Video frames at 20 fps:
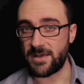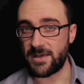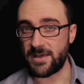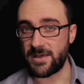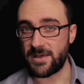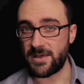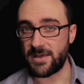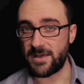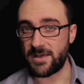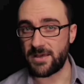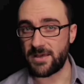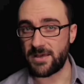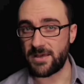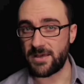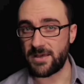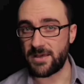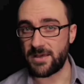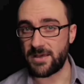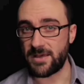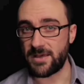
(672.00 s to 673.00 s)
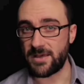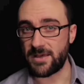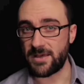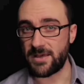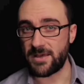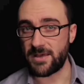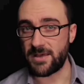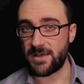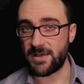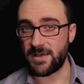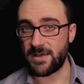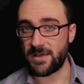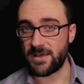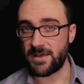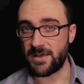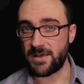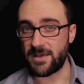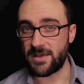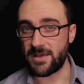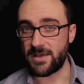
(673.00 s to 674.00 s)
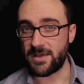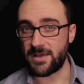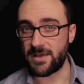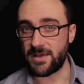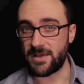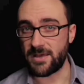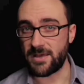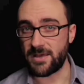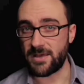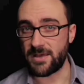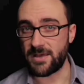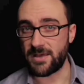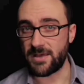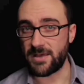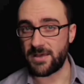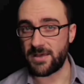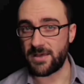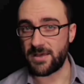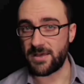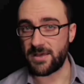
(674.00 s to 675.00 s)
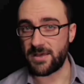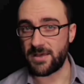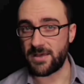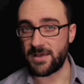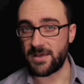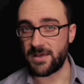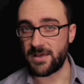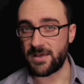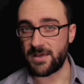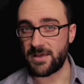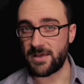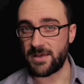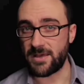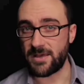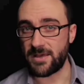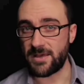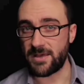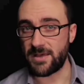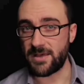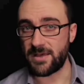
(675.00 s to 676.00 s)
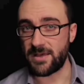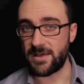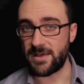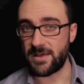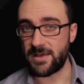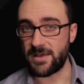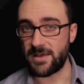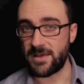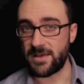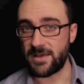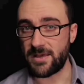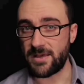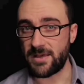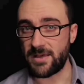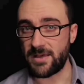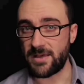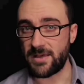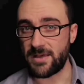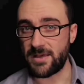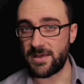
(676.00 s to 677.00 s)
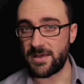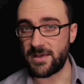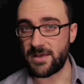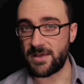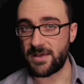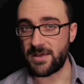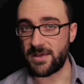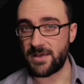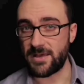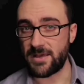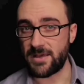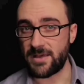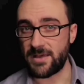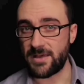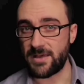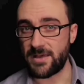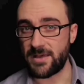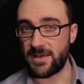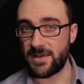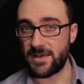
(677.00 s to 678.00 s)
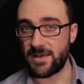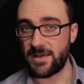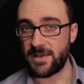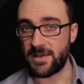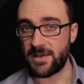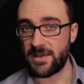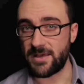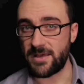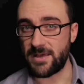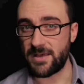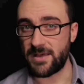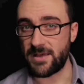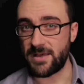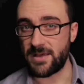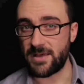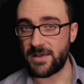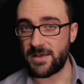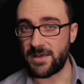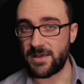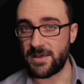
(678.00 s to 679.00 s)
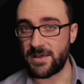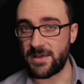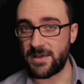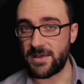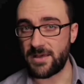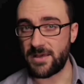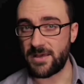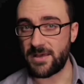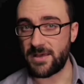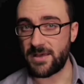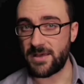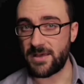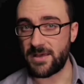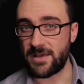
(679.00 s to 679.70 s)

No words are spoken by the person on screen.